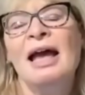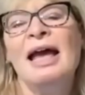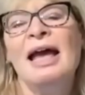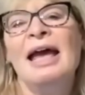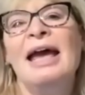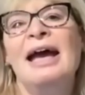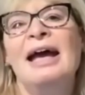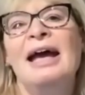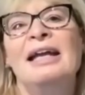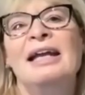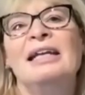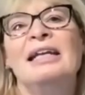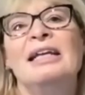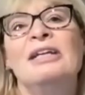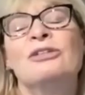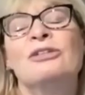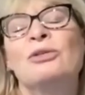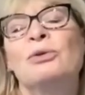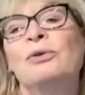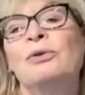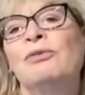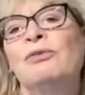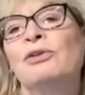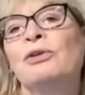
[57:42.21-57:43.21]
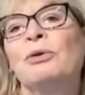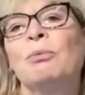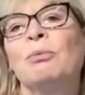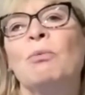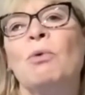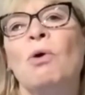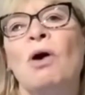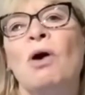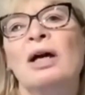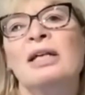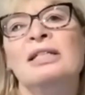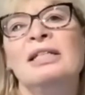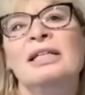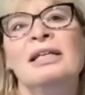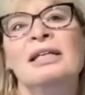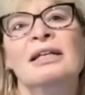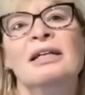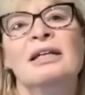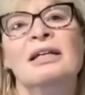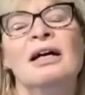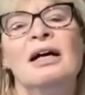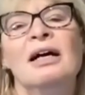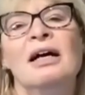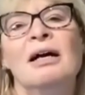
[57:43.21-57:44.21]
And so if you're
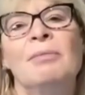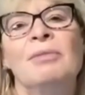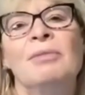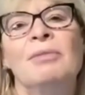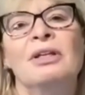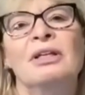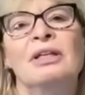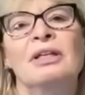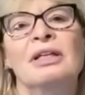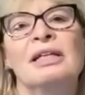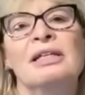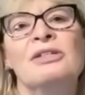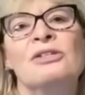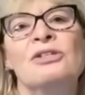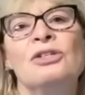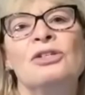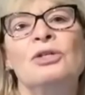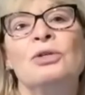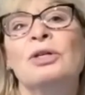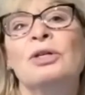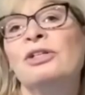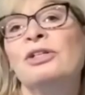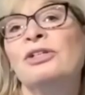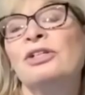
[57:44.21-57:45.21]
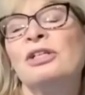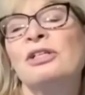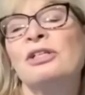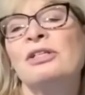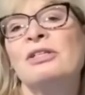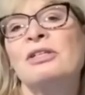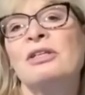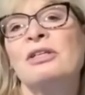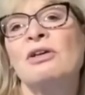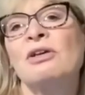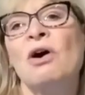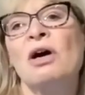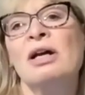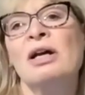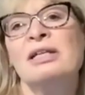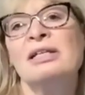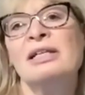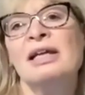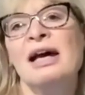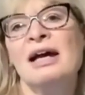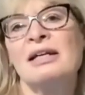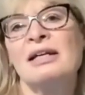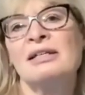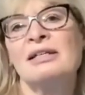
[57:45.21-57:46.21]
wanting um, the list, you can just
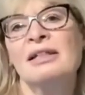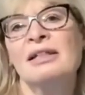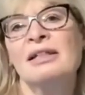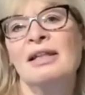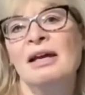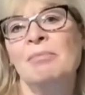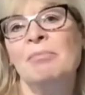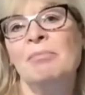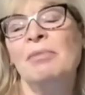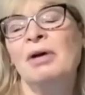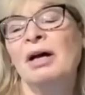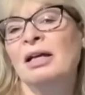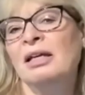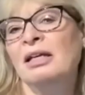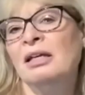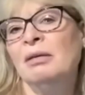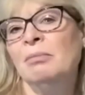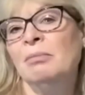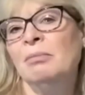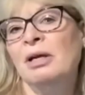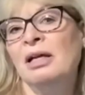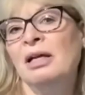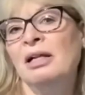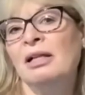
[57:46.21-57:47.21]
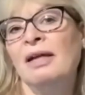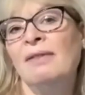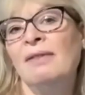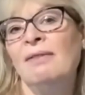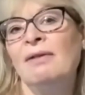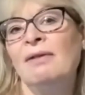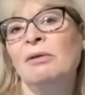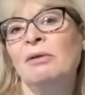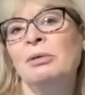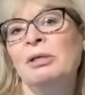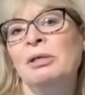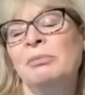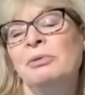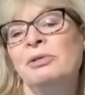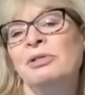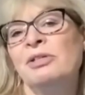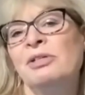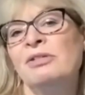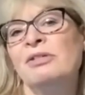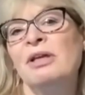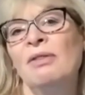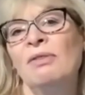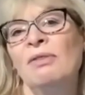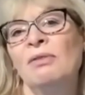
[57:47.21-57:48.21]
contact them by email and they'll be able
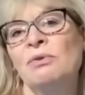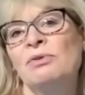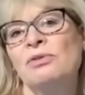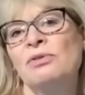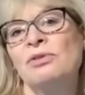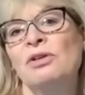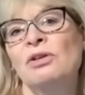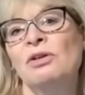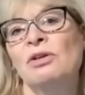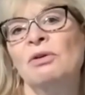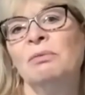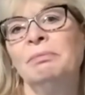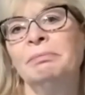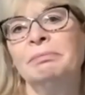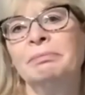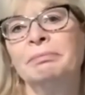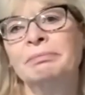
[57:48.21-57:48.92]
to send those to you.